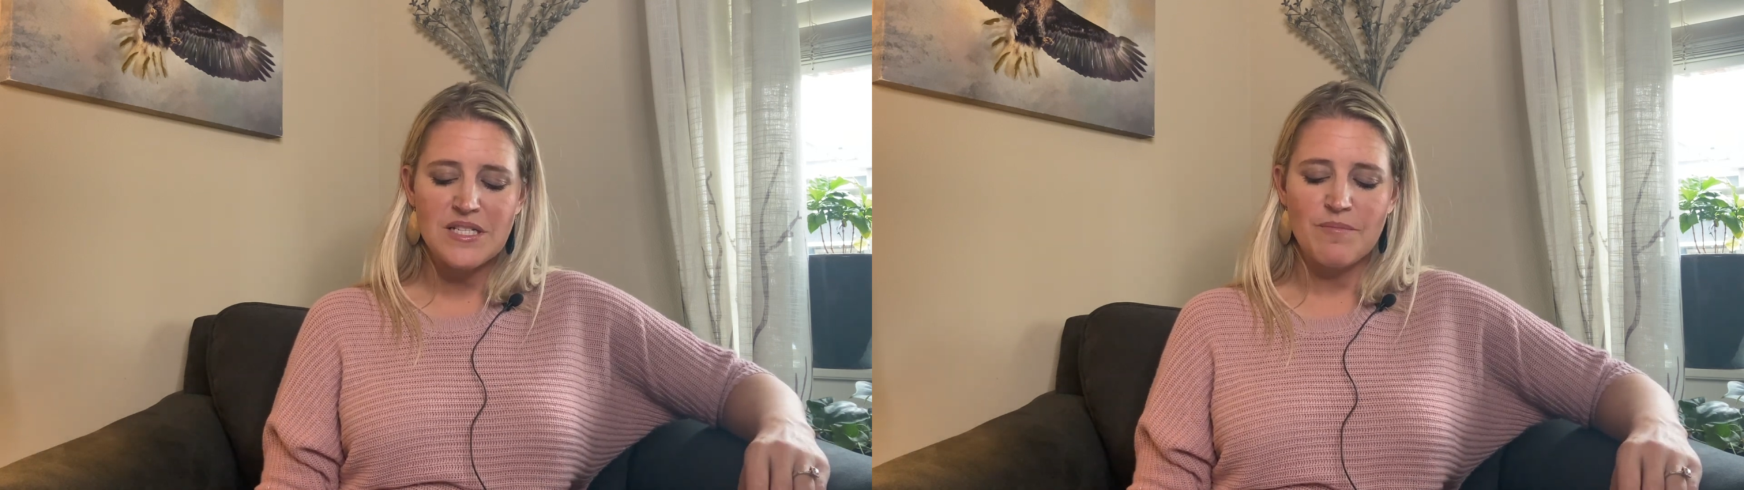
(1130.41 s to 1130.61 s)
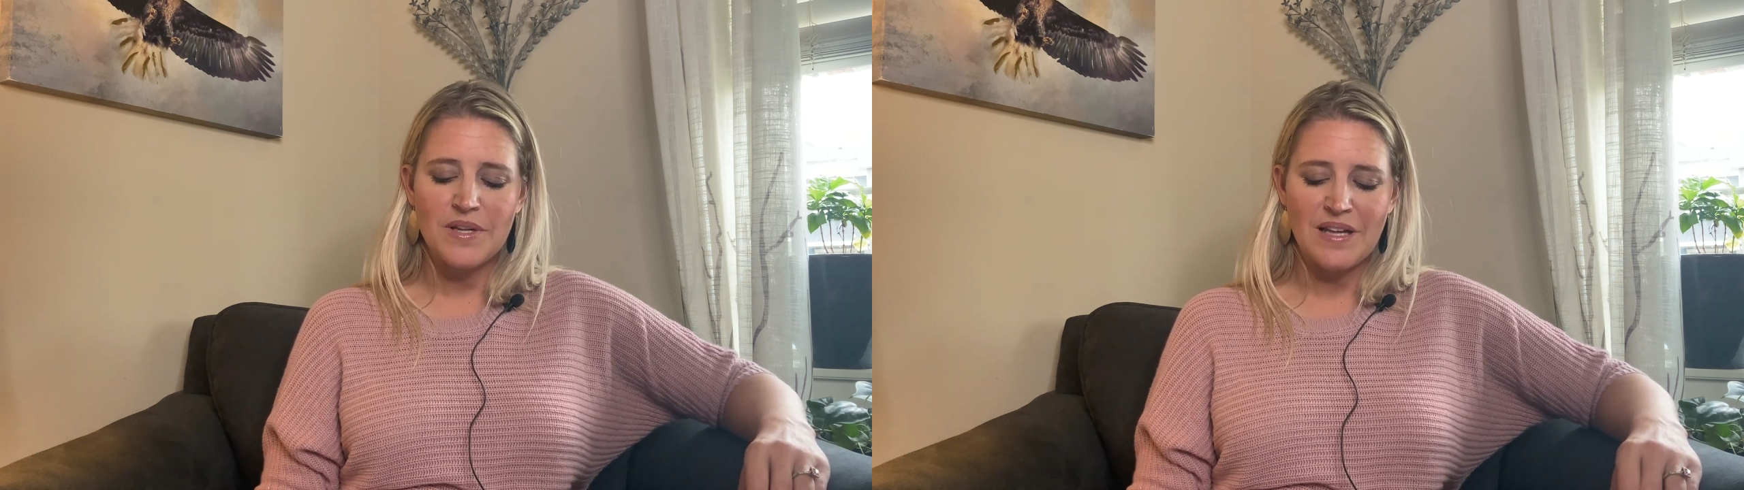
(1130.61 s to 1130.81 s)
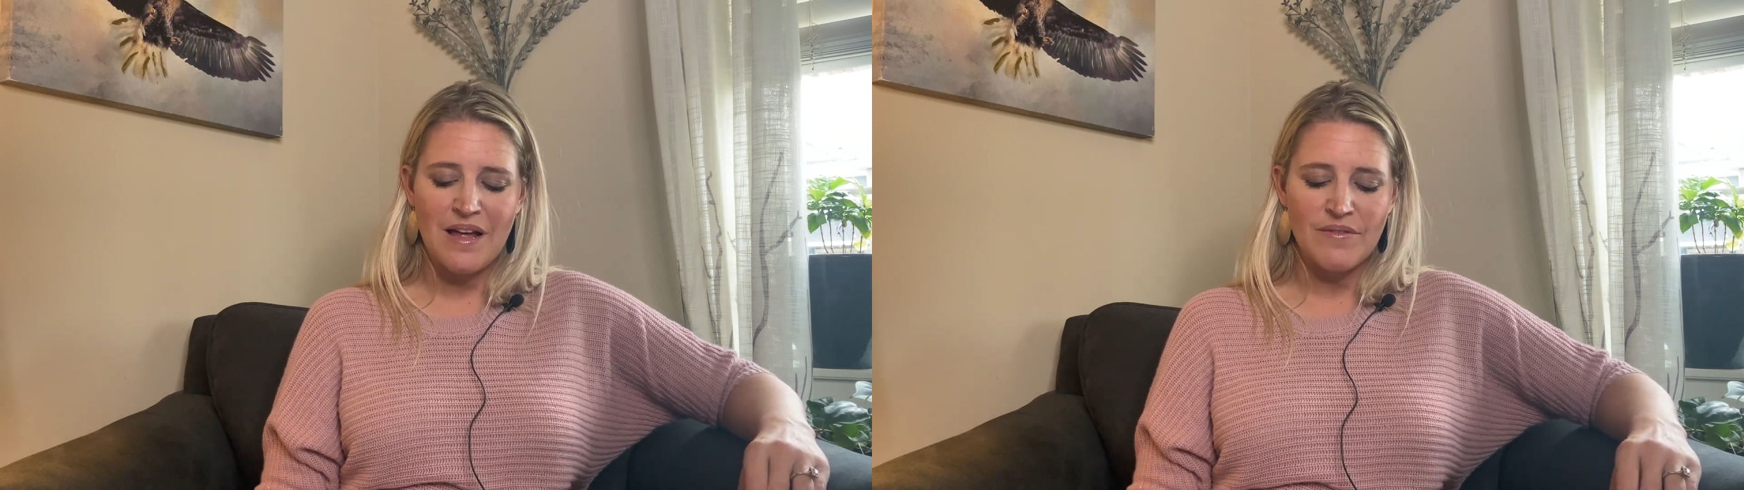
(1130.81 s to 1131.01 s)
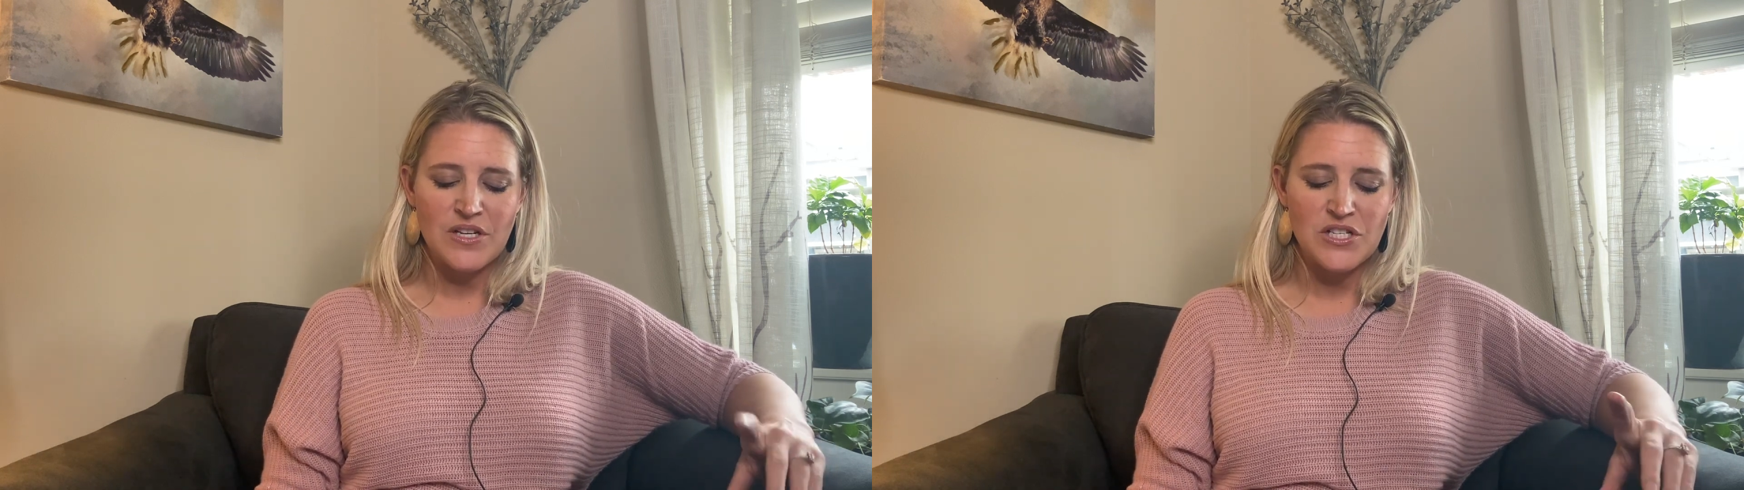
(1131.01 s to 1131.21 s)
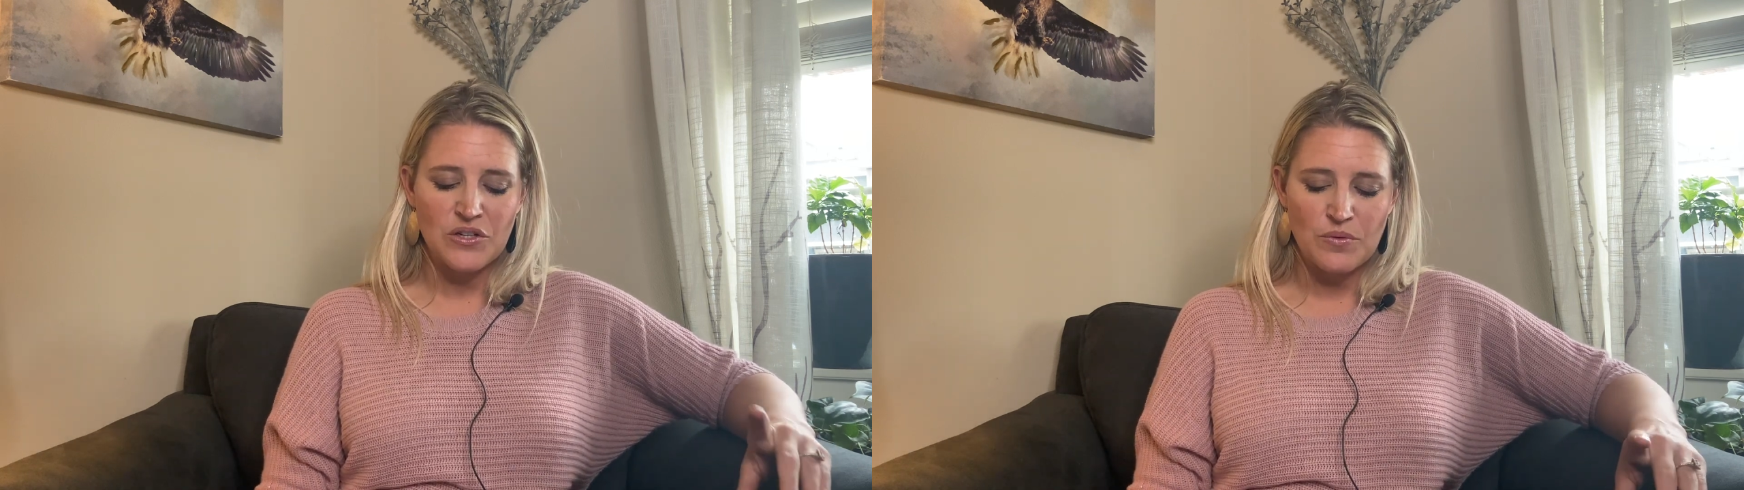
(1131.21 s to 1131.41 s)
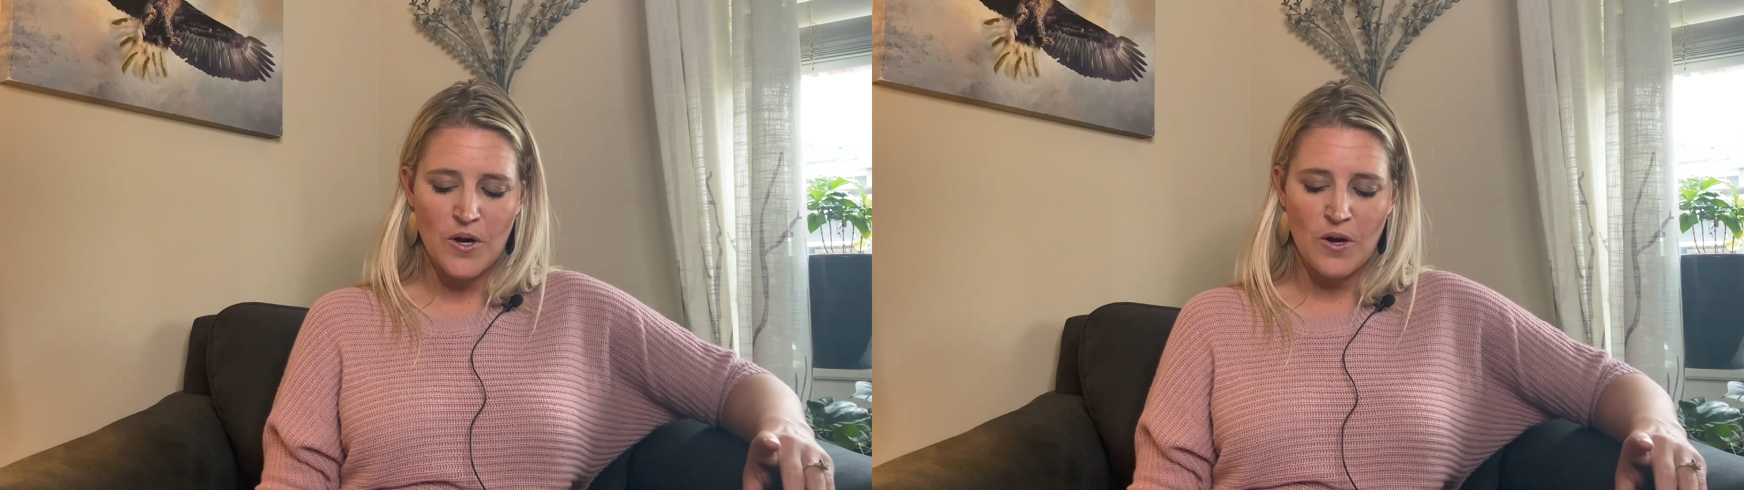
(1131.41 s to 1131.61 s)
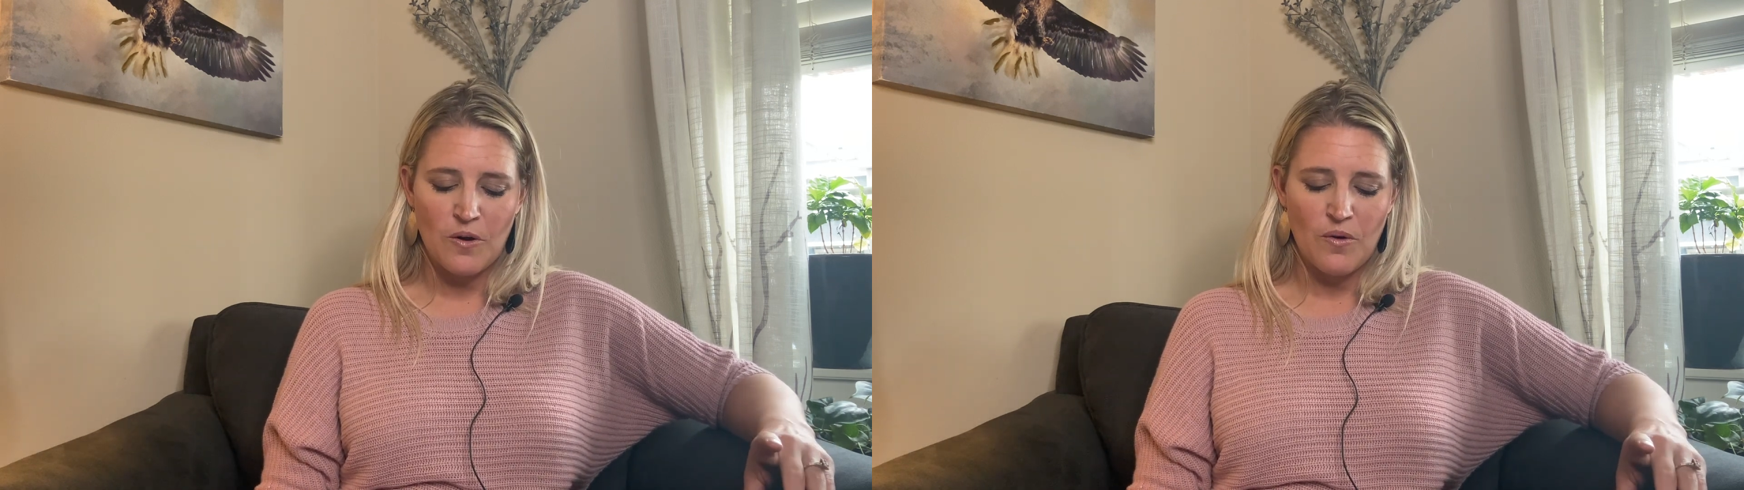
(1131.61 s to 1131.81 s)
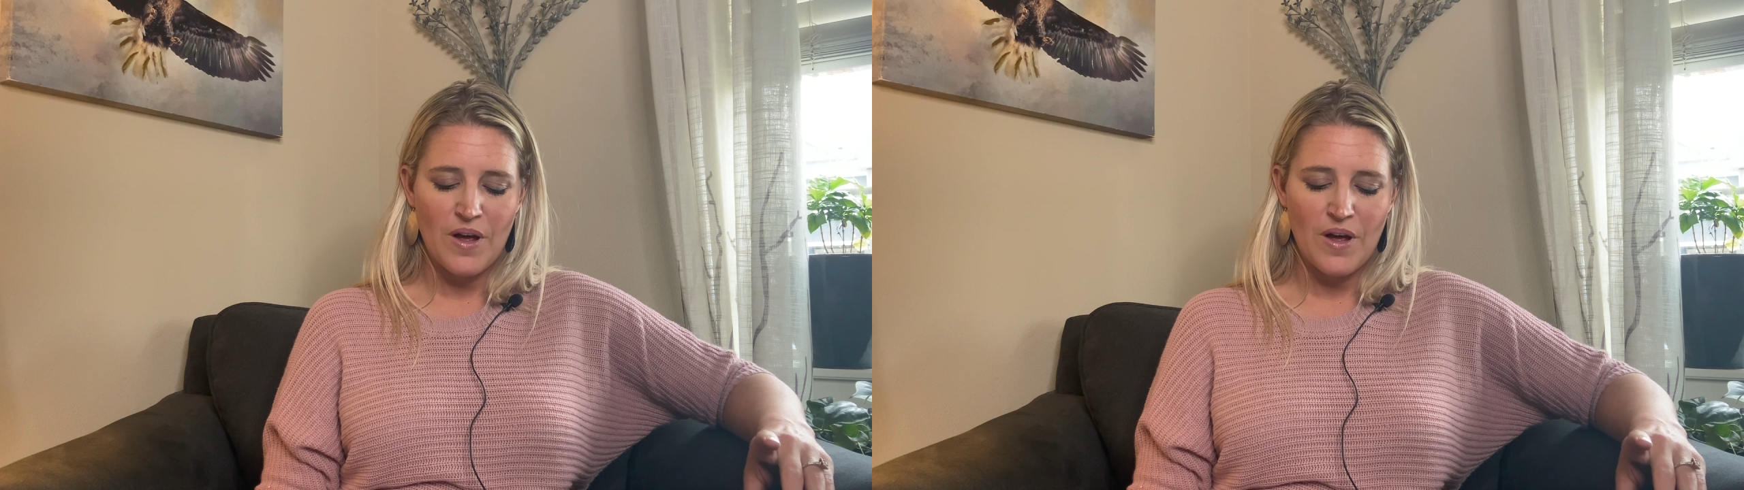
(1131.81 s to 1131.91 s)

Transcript: the beloved to grow